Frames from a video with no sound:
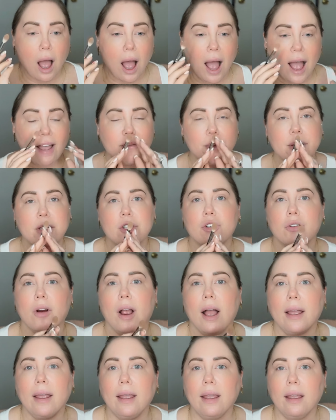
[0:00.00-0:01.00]
I've been
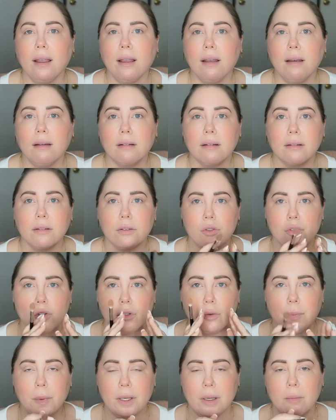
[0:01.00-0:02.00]
trying
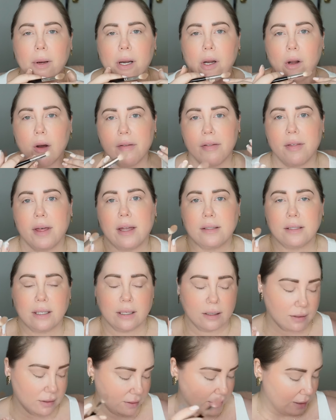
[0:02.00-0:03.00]
to be my
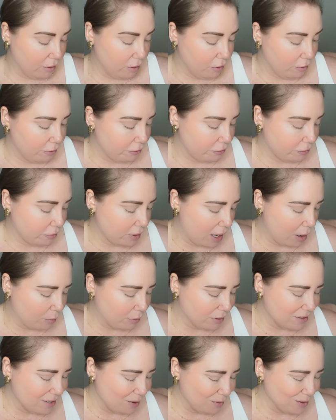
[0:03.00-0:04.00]
authentic self. I
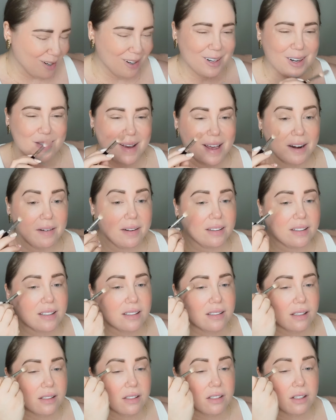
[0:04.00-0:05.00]
was talking to Matt about
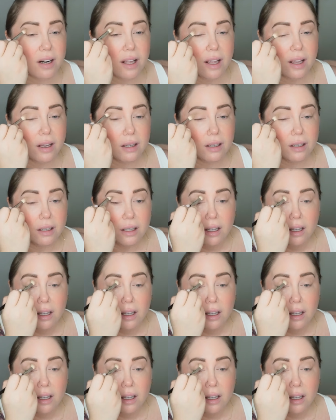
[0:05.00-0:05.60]
this yesterday.